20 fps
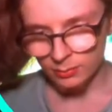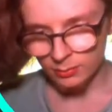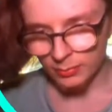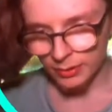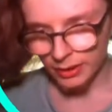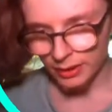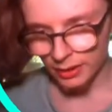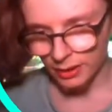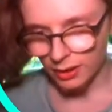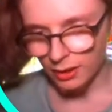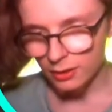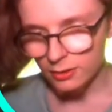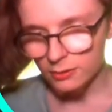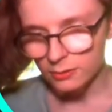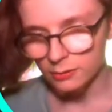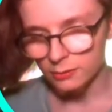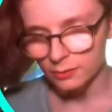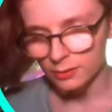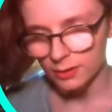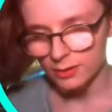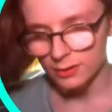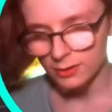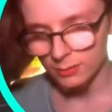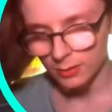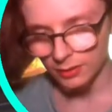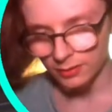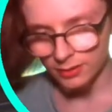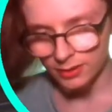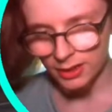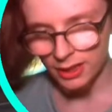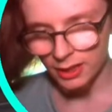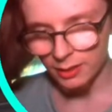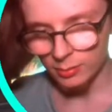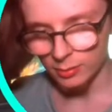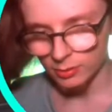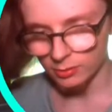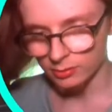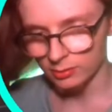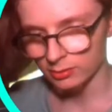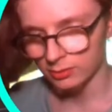my other friends around the table.